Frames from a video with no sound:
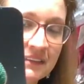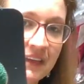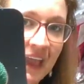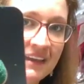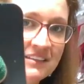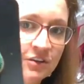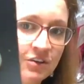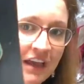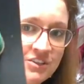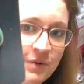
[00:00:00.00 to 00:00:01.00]
Okay, so
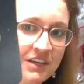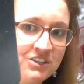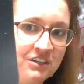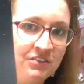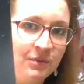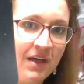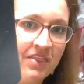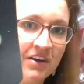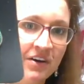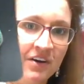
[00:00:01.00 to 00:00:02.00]
graduation if you
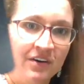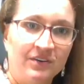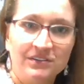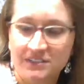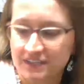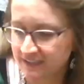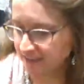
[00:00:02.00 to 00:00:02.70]
want those.